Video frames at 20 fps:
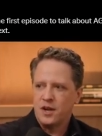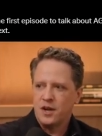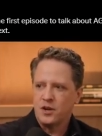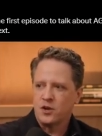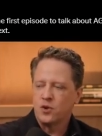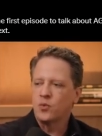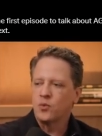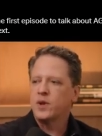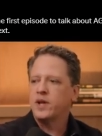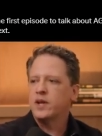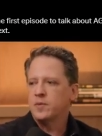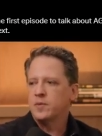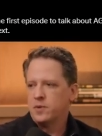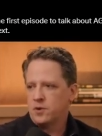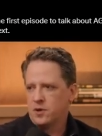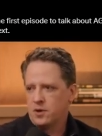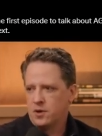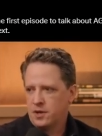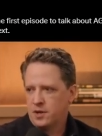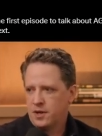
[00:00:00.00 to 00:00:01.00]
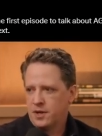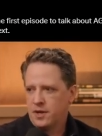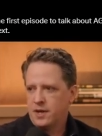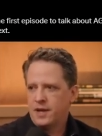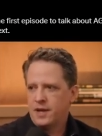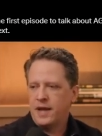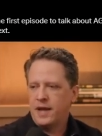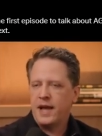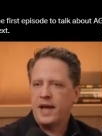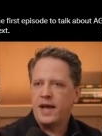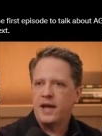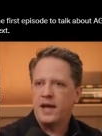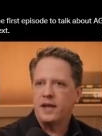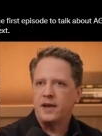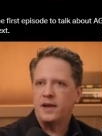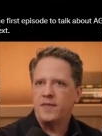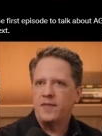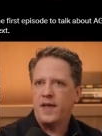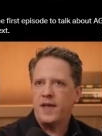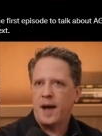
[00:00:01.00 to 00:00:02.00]
agreeable,
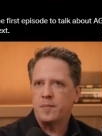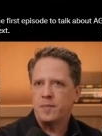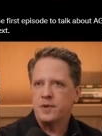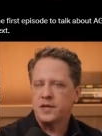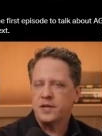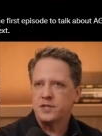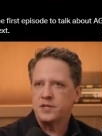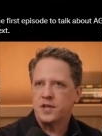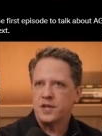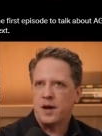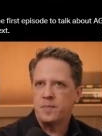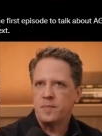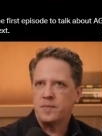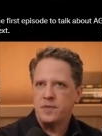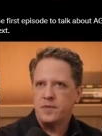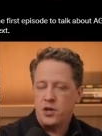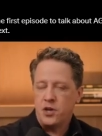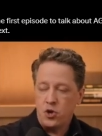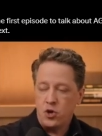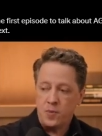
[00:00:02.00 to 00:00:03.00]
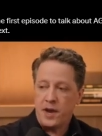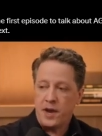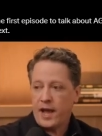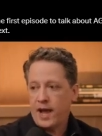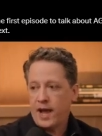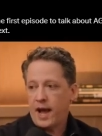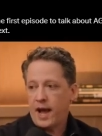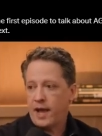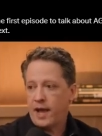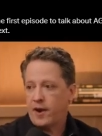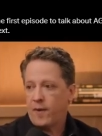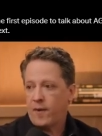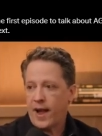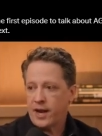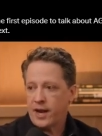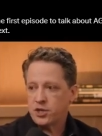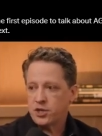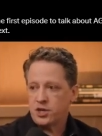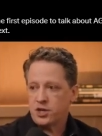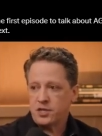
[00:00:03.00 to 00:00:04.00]
and that brings up the human AI
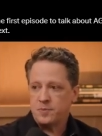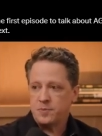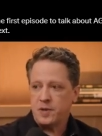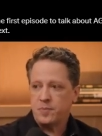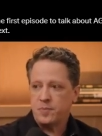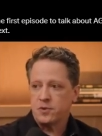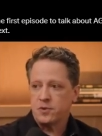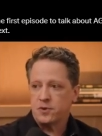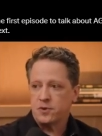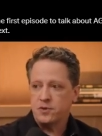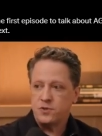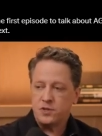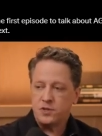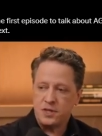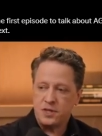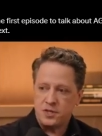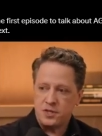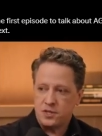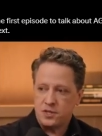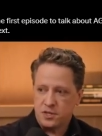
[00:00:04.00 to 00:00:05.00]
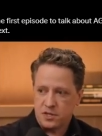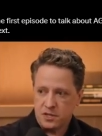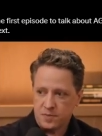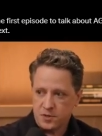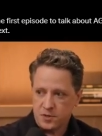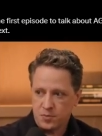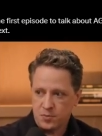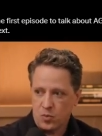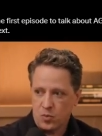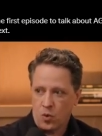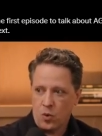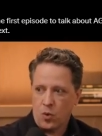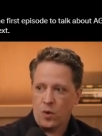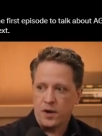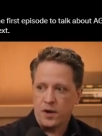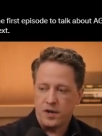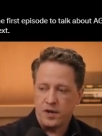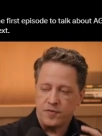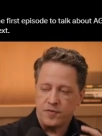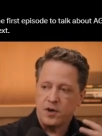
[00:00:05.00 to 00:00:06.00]
interaction as people are using these systems
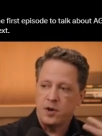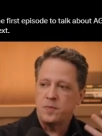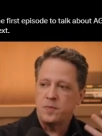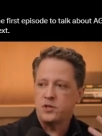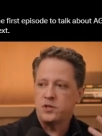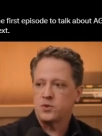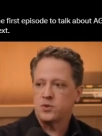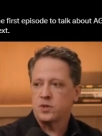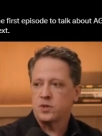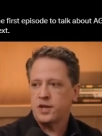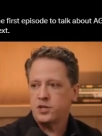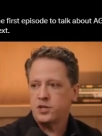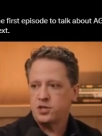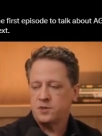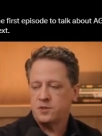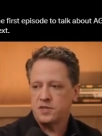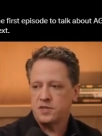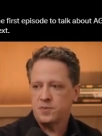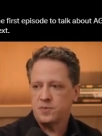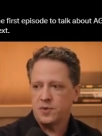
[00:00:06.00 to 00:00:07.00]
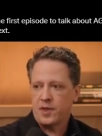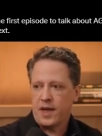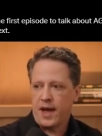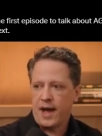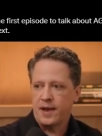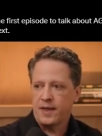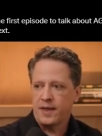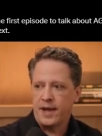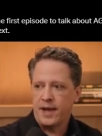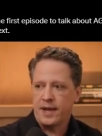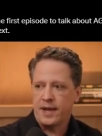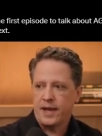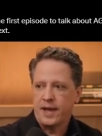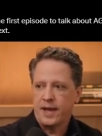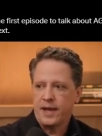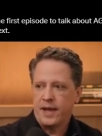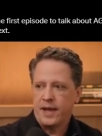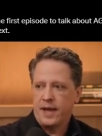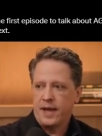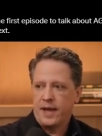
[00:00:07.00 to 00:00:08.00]
more and developing these relationships with that. Like,
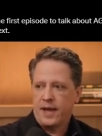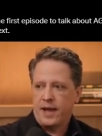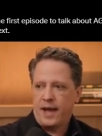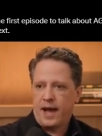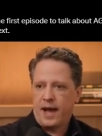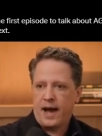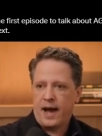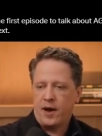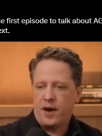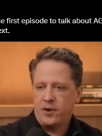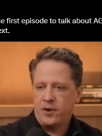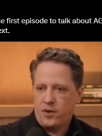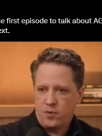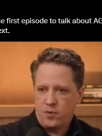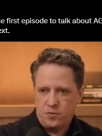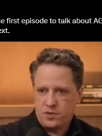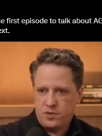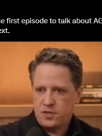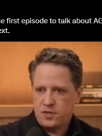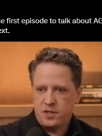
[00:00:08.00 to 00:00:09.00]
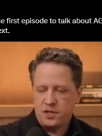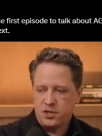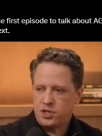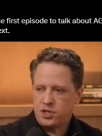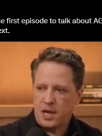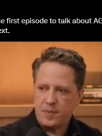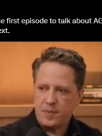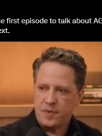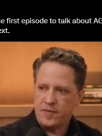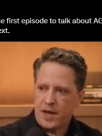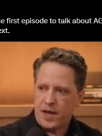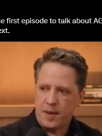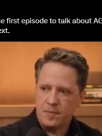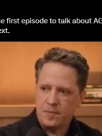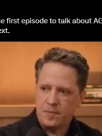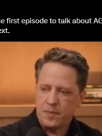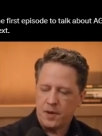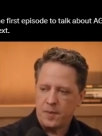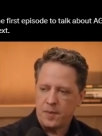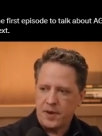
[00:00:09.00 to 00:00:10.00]
how do you see the shape of that
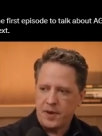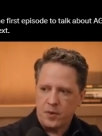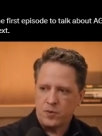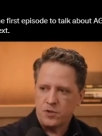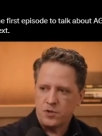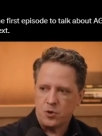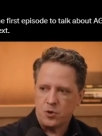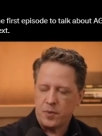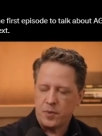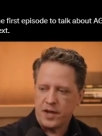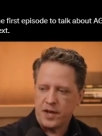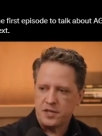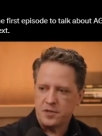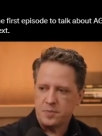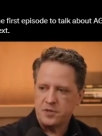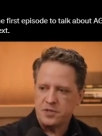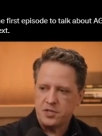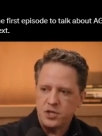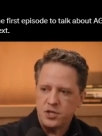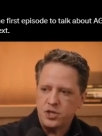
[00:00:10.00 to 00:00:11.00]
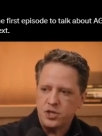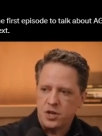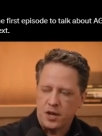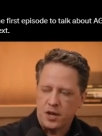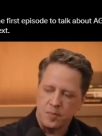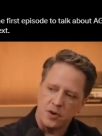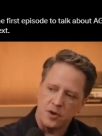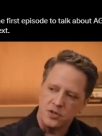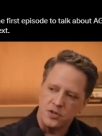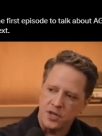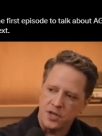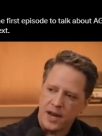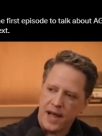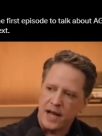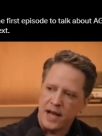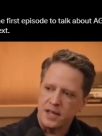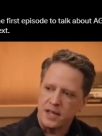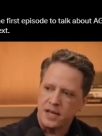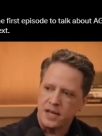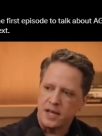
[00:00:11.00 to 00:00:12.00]
coming, and what's OpenAI's position on
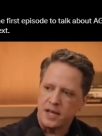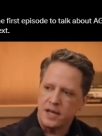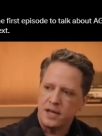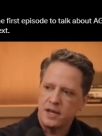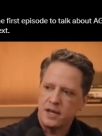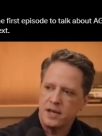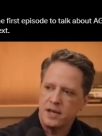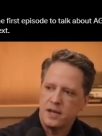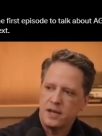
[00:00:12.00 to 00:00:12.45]
personality?